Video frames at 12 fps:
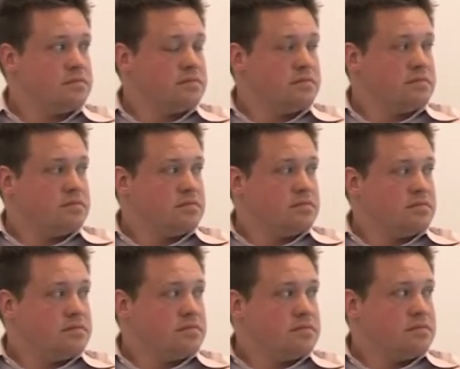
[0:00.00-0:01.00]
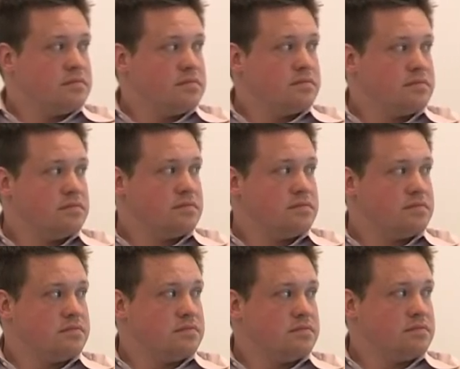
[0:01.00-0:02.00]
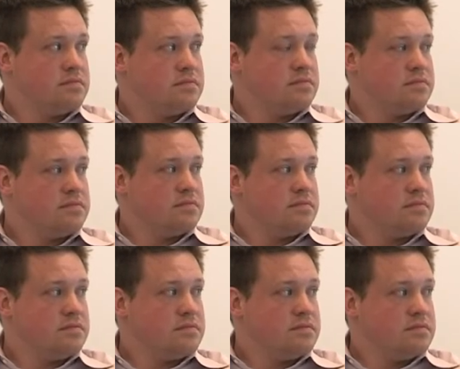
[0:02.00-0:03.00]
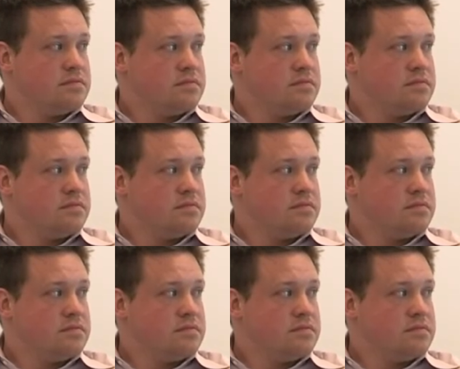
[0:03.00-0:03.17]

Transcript: No words are spoken by the person on screen.